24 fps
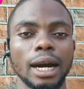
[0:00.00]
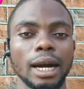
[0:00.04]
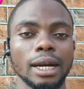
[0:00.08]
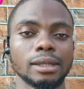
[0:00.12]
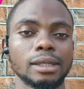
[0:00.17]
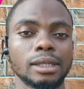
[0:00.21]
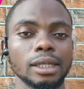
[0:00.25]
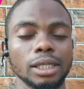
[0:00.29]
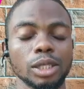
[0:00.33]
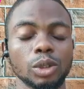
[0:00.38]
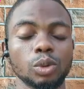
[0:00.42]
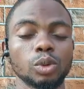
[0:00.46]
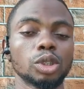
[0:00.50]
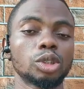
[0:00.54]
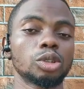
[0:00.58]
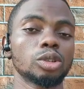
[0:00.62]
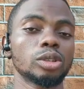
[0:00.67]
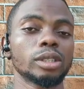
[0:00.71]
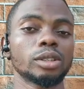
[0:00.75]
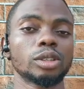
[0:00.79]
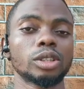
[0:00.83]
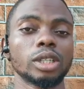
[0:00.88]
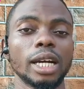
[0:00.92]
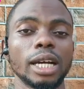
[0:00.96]
cells, which
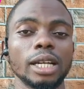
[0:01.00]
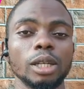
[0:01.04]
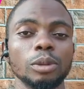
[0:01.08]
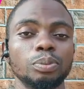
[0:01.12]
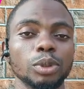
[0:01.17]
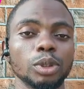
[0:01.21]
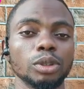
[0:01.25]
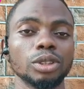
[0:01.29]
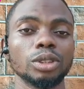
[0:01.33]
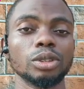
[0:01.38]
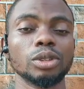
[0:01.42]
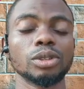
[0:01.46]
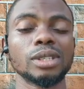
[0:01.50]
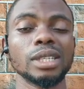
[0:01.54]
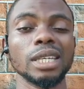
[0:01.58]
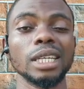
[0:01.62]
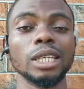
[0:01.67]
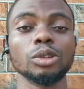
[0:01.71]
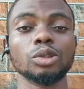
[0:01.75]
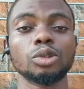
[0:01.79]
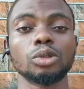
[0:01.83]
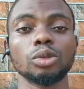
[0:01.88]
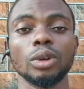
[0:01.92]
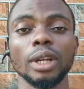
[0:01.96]
usually produce
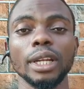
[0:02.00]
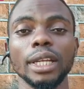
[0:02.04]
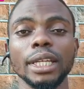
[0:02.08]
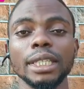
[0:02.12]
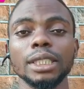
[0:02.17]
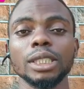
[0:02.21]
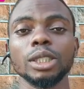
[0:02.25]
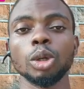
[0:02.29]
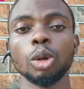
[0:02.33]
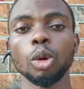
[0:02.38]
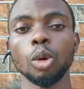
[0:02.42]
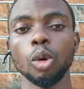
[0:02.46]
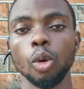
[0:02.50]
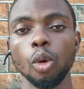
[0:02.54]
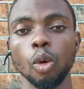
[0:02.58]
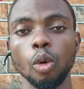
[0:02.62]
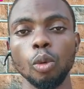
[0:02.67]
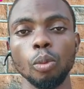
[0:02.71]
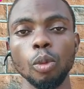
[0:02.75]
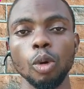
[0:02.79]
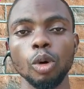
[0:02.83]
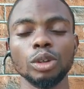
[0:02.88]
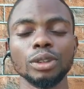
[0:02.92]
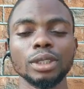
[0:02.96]
insulin
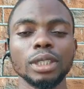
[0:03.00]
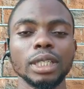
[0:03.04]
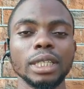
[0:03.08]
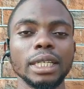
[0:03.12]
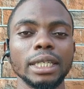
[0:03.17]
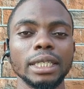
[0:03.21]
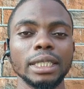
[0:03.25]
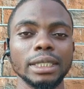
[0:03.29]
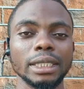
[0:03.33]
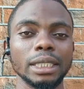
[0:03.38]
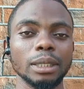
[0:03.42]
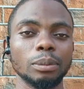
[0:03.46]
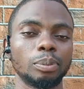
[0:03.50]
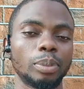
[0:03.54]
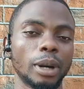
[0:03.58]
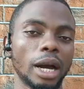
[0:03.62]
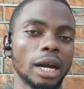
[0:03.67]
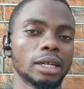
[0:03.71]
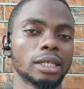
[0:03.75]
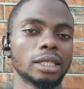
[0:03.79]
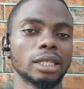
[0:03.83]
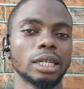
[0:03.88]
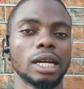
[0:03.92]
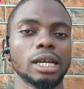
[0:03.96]
hormone in the
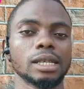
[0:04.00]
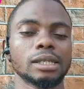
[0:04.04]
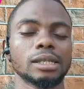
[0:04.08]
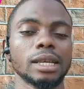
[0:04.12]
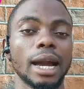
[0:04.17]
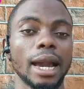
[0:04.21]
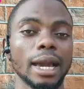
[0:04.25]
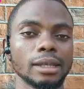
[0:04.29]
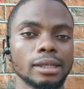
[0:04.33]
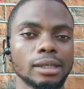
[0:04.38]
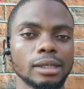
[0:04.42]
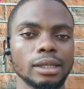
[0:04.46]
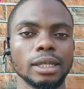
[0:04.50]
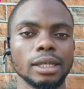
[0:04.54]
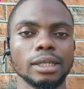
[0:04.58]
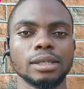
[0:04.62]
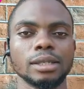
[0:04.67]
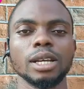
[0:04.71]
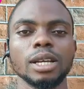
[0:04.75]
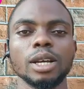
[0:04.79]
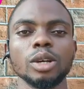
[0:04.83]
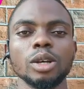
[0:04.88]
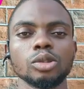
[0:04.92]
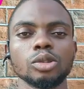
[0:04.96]
pancreas islet.